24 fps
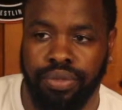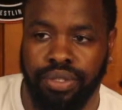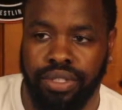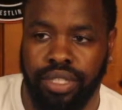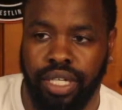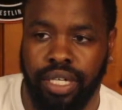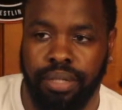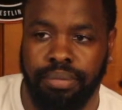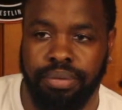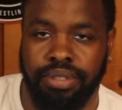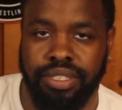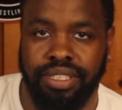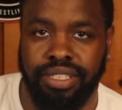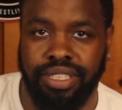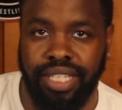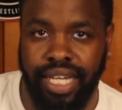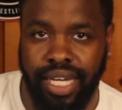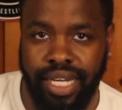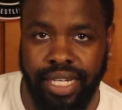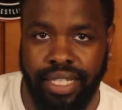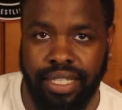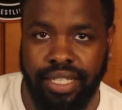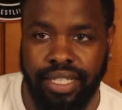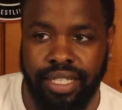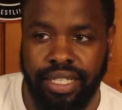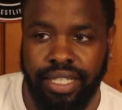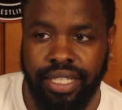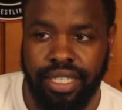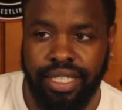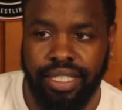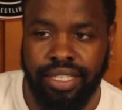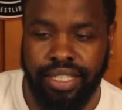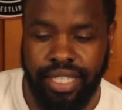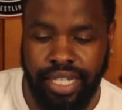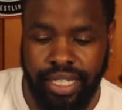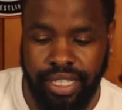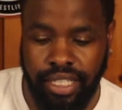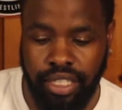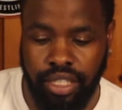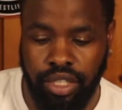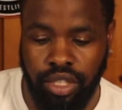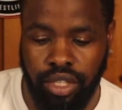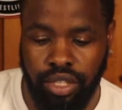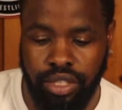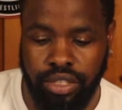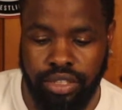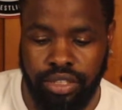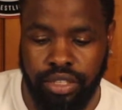was upset that he
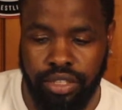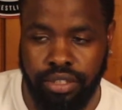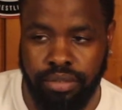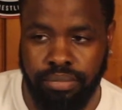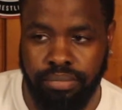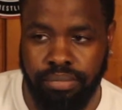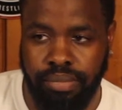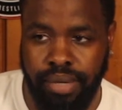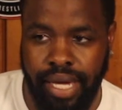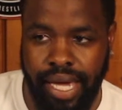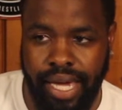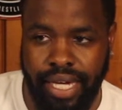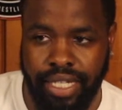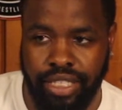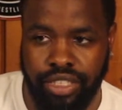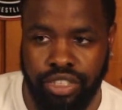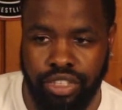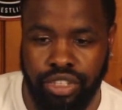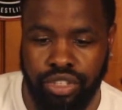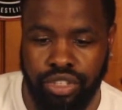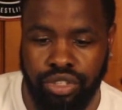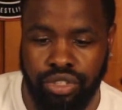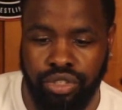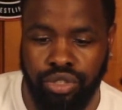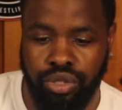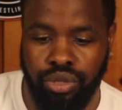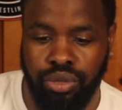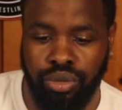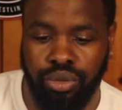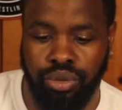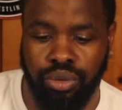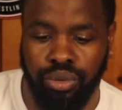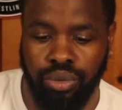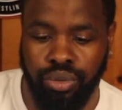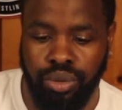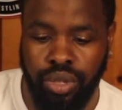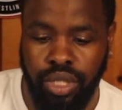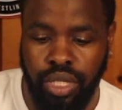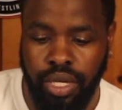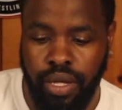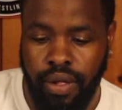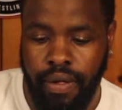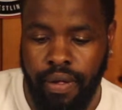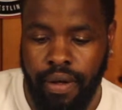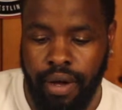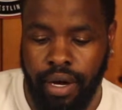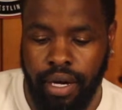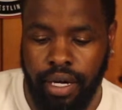lost this match to
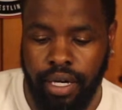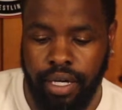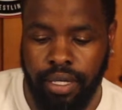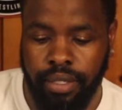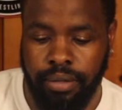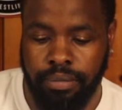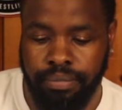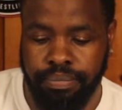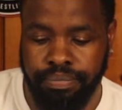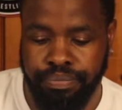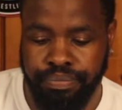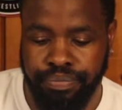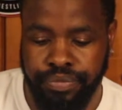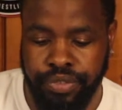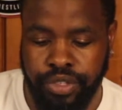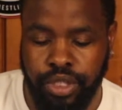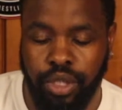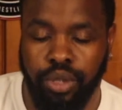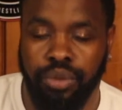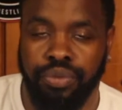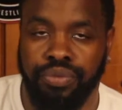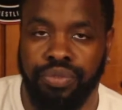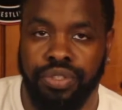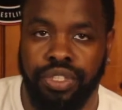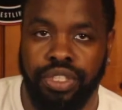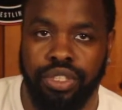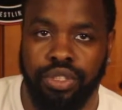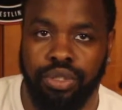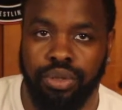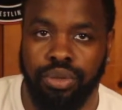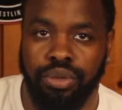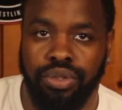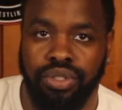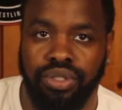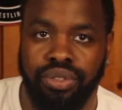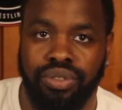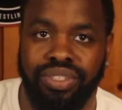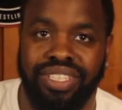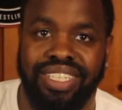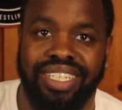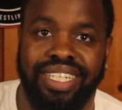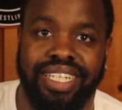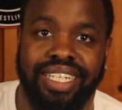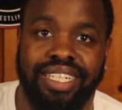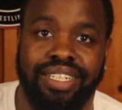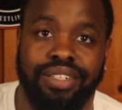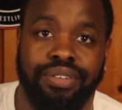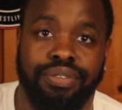Kofi due to the
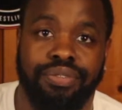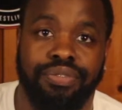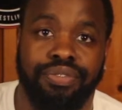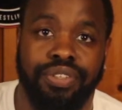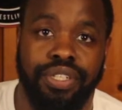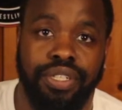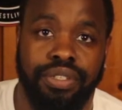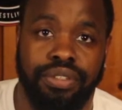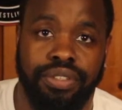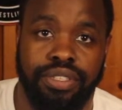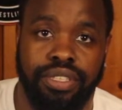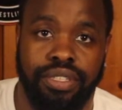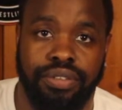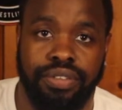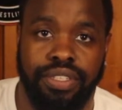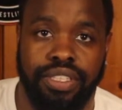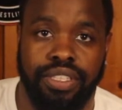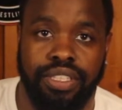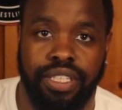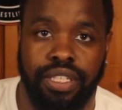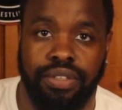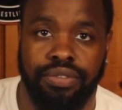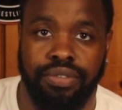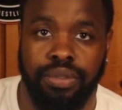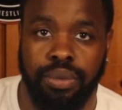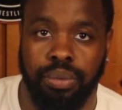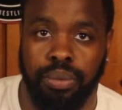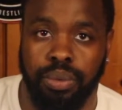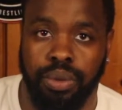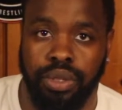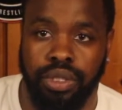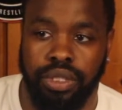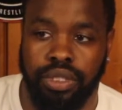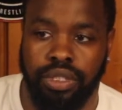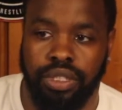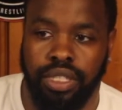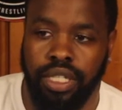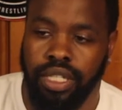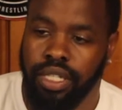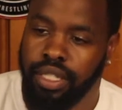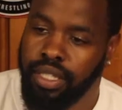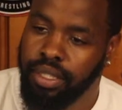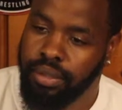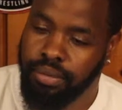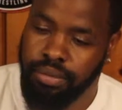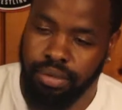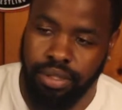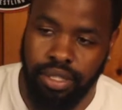interference of Xavier Woods.
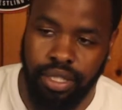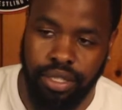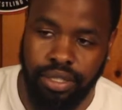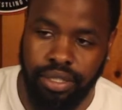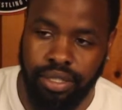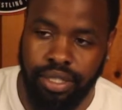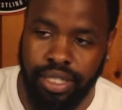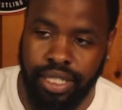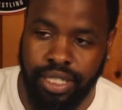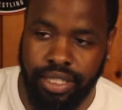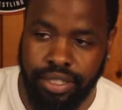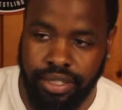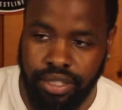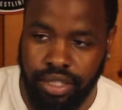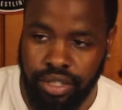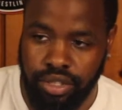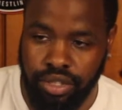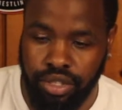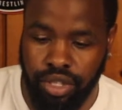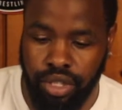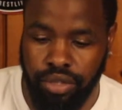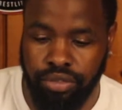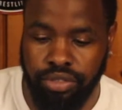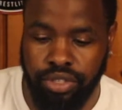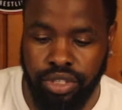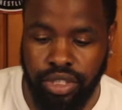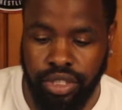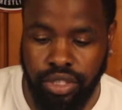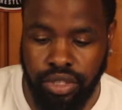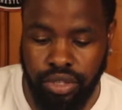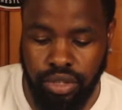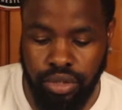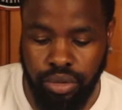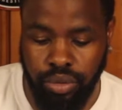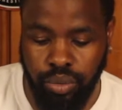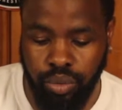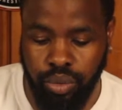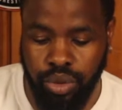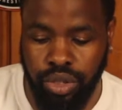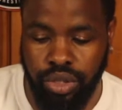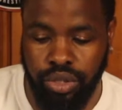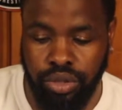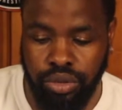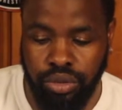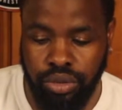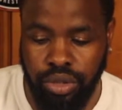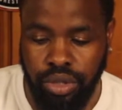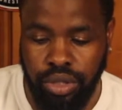Nonetheless, Dolph Ziggler
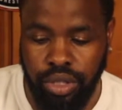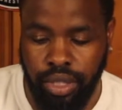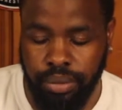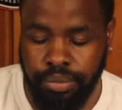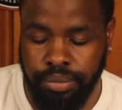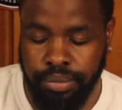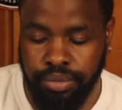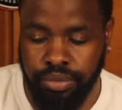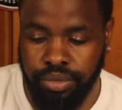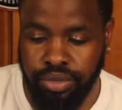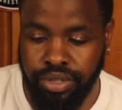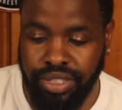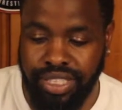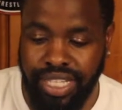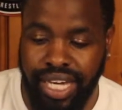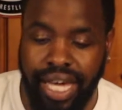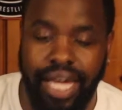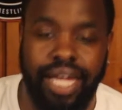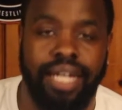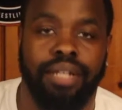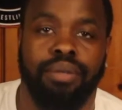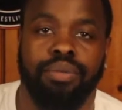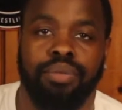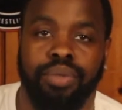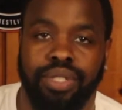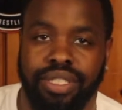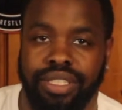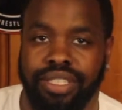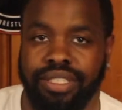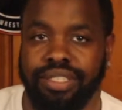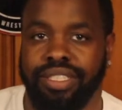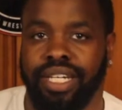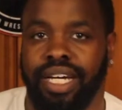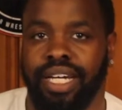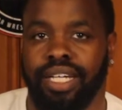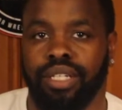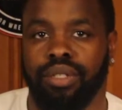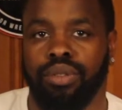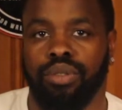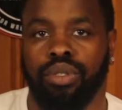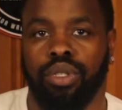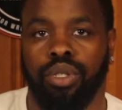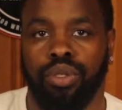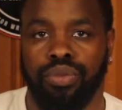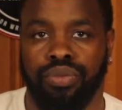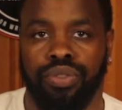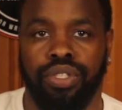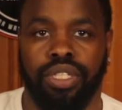will not win the title.
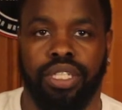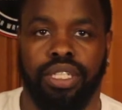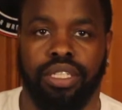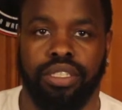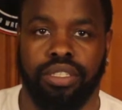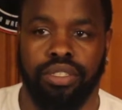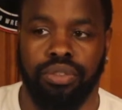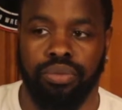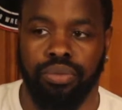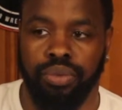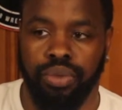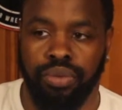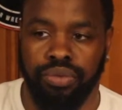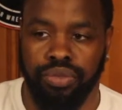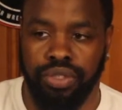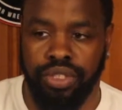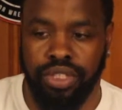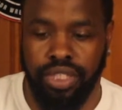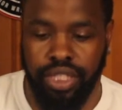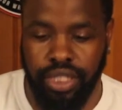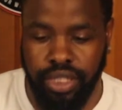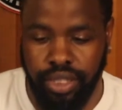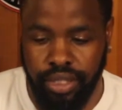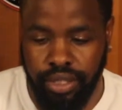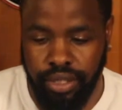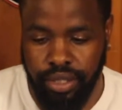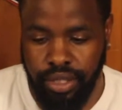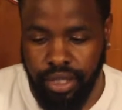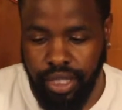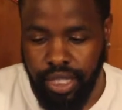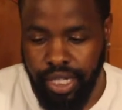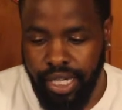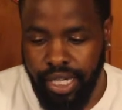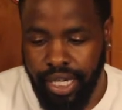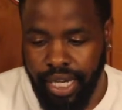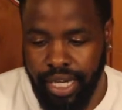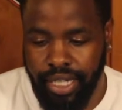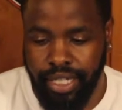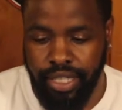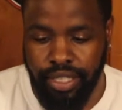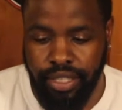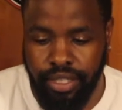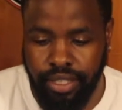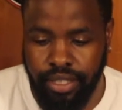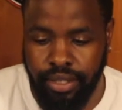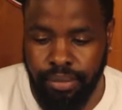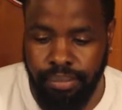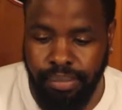Kofi Kingston will retain. And
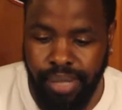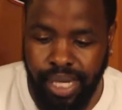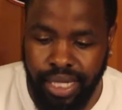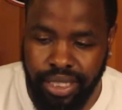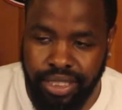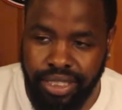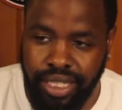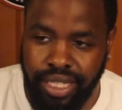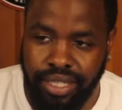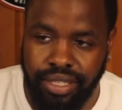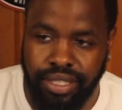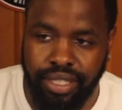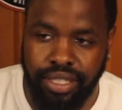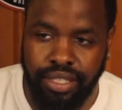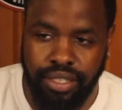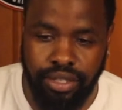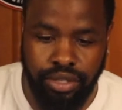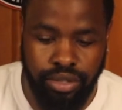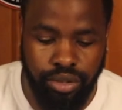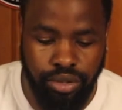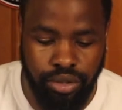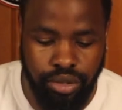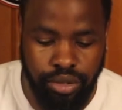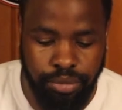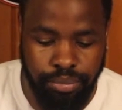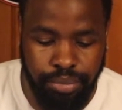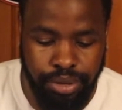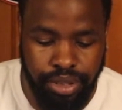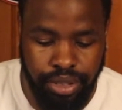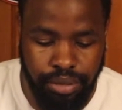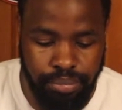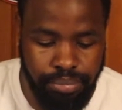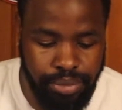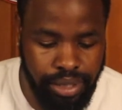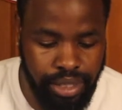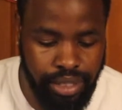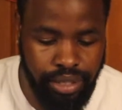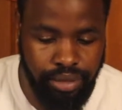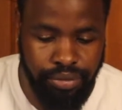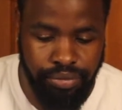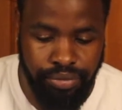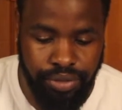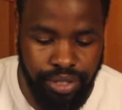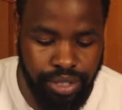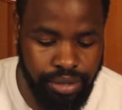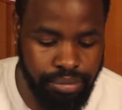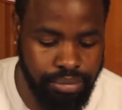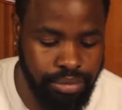then in the match, I think is going to be the main
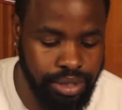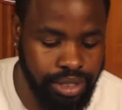event